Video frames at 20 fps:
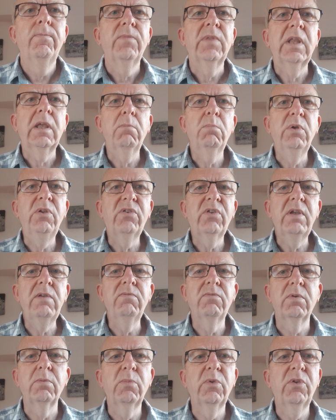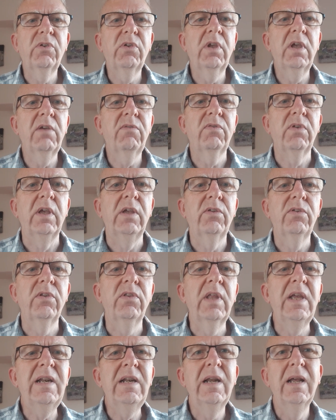and can be seen from the surface.
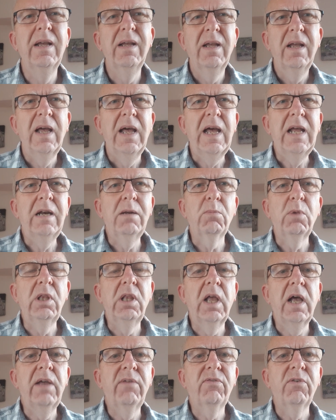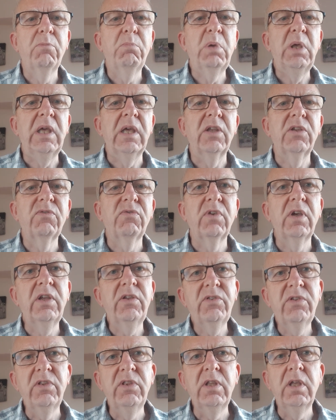And then animal life appears,
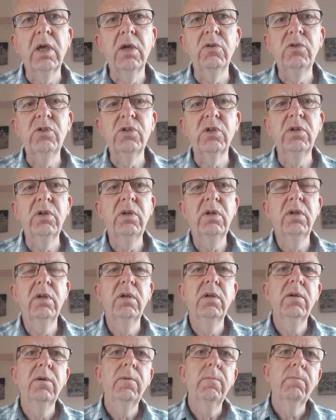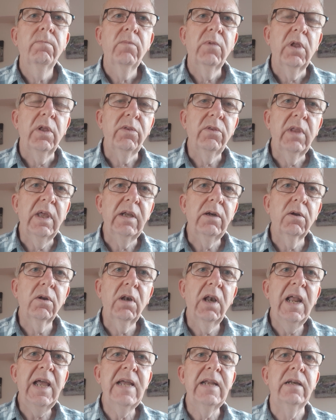first in the ocean and then
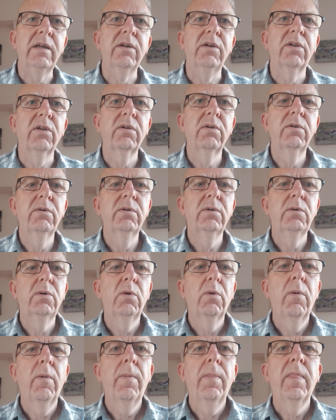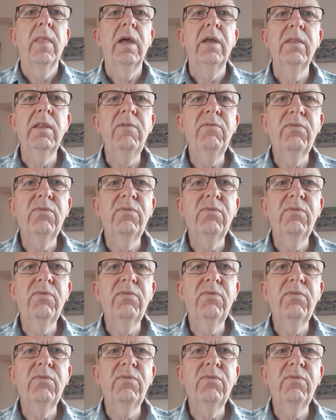on land. And then